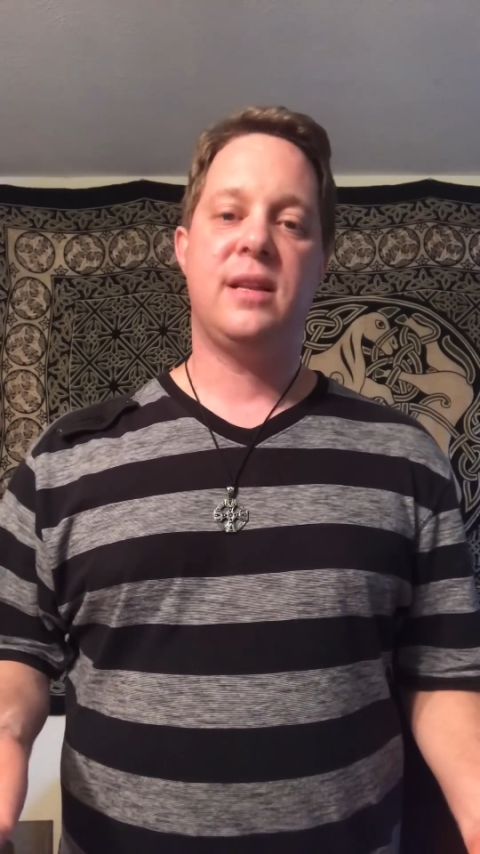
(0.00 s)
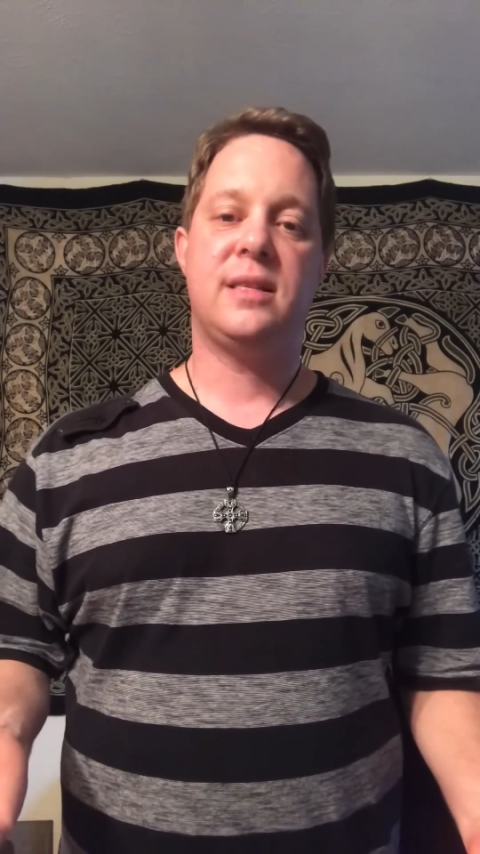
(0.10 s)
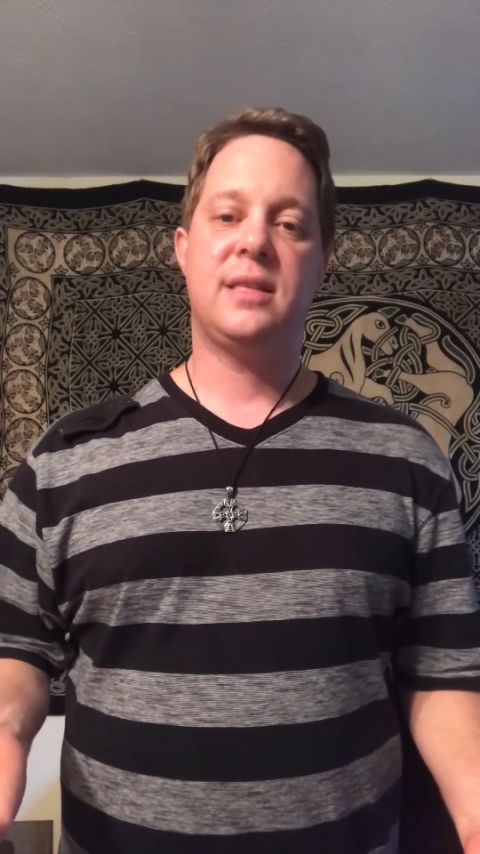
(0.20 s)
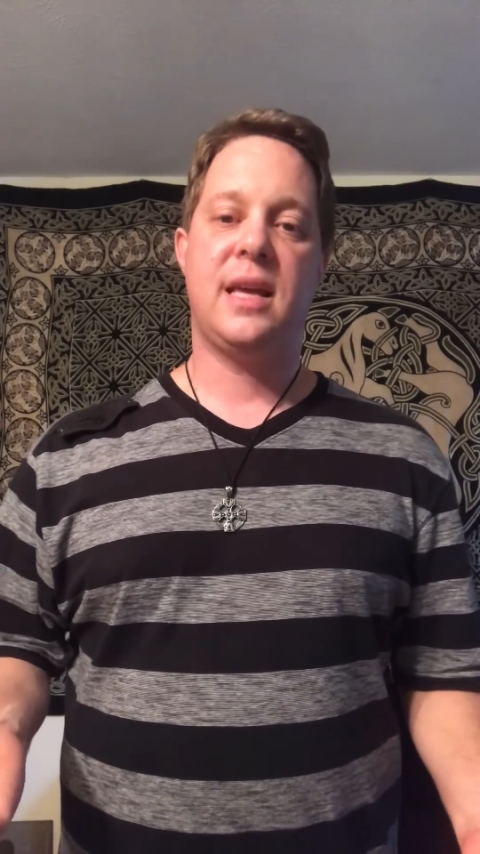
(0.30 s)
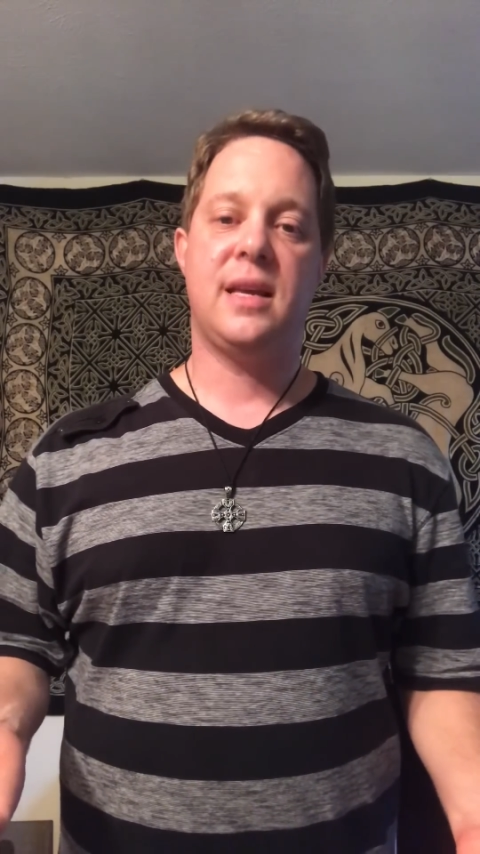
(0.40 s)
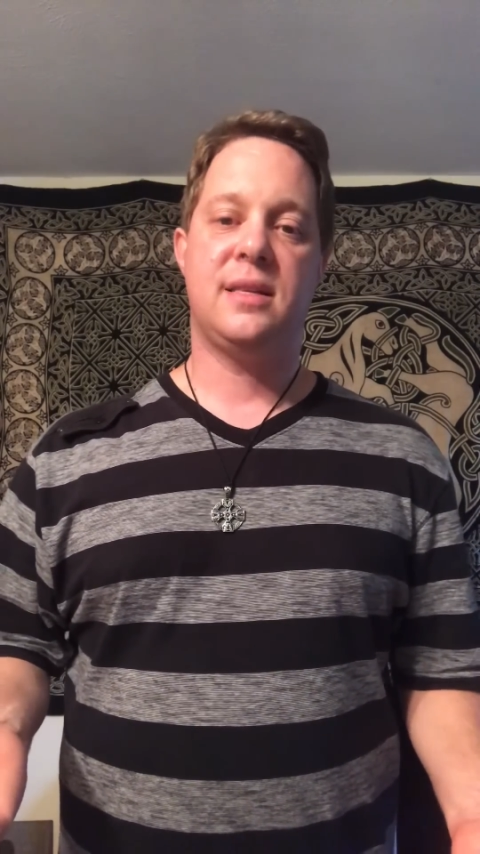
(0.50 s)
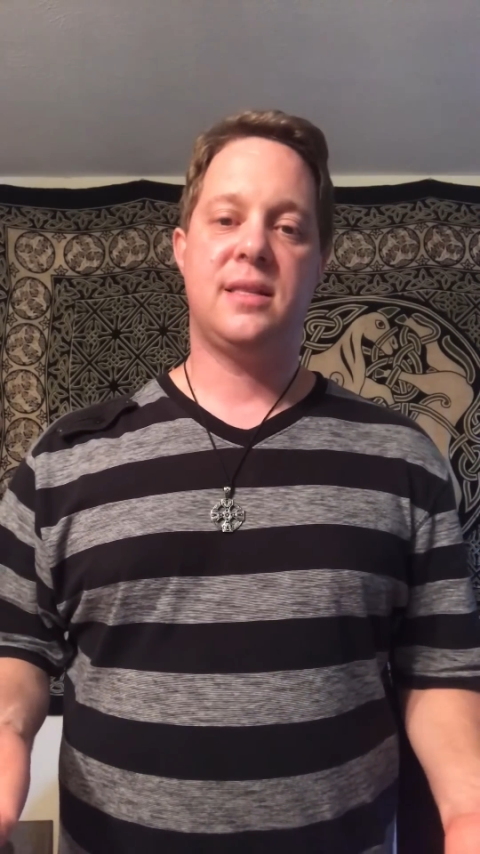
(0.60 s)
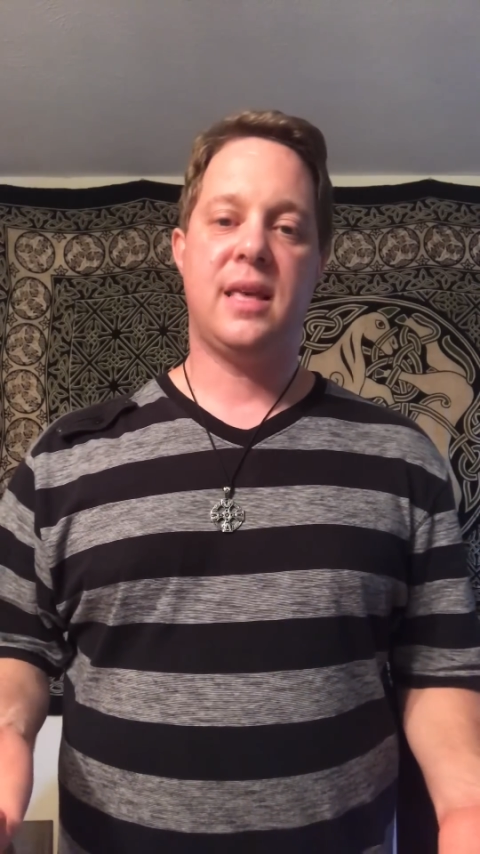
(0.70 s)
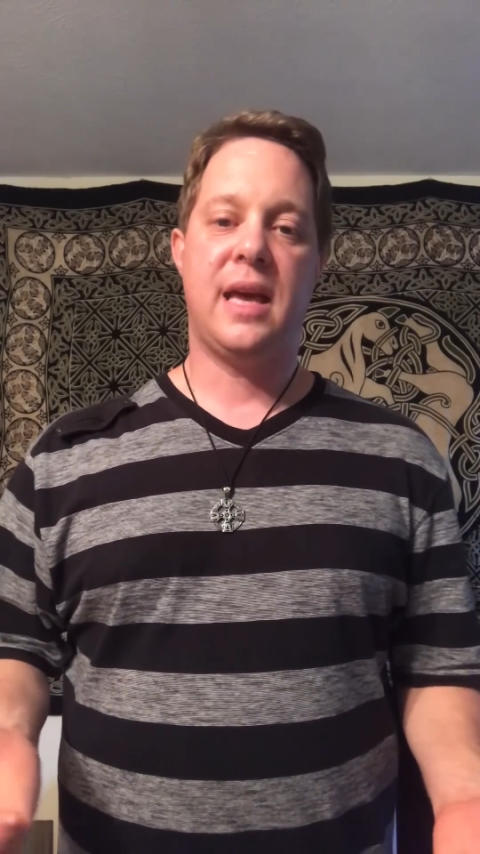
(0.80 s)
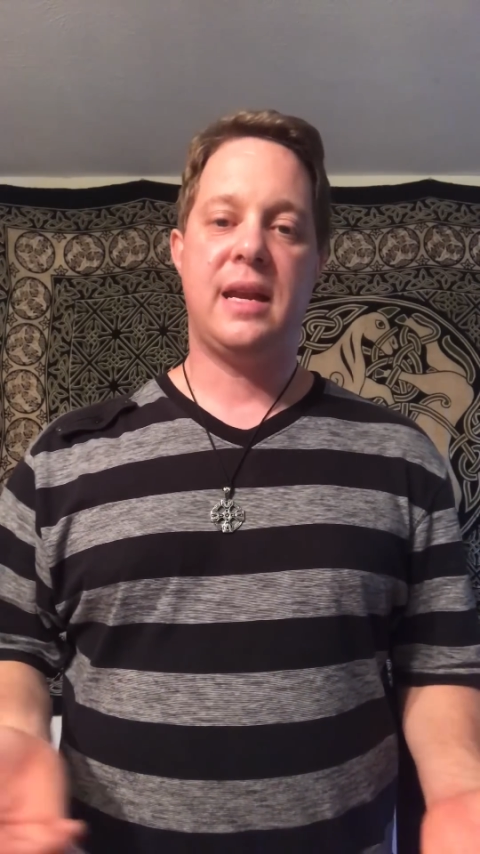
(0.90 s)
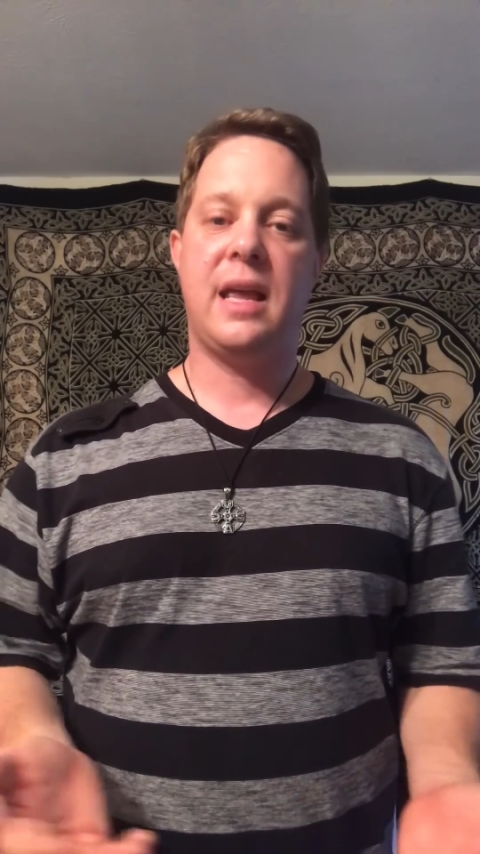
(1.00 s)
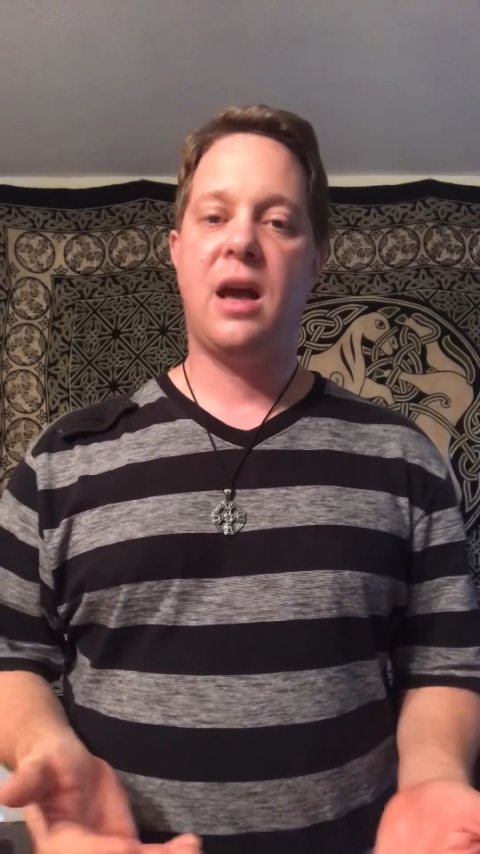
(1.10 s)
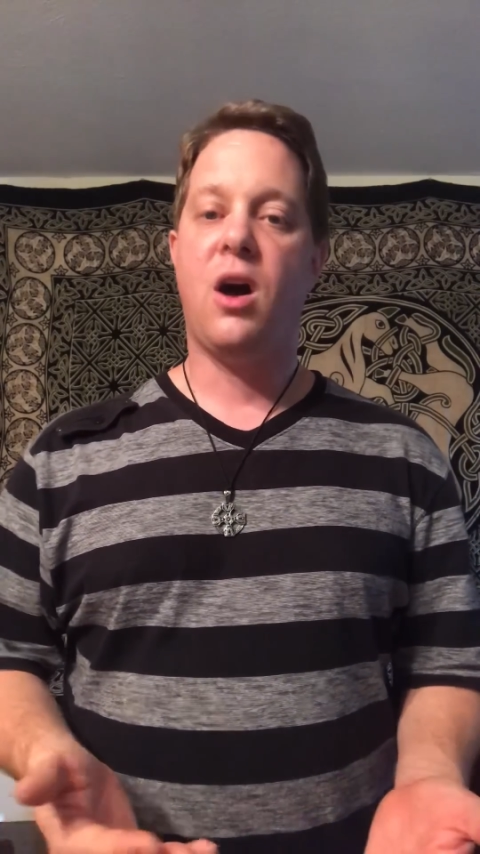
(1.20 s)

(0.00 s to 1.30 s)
it says that